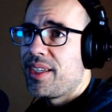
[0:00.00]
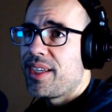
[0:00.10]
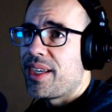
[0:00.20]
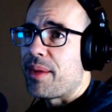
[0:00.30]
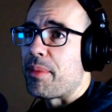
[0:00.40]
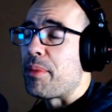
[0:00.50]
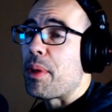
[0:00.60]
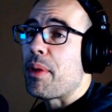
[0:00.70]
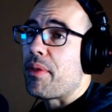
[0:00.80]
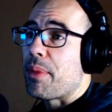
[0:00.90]
I mean,
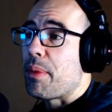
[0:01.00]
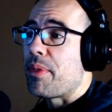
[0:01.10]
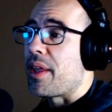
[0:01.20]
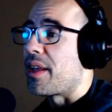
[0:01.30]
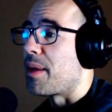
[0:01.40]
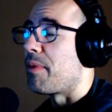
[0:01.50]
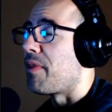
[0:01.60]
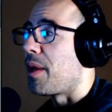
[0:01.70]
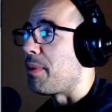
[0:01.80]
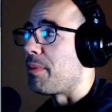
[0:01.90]
maybe they can come and find
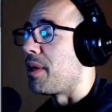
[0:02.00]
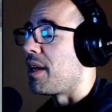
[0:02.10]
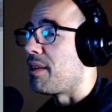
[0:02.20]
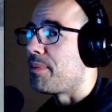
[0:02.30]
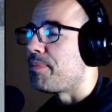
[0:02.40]
me, but I don't know.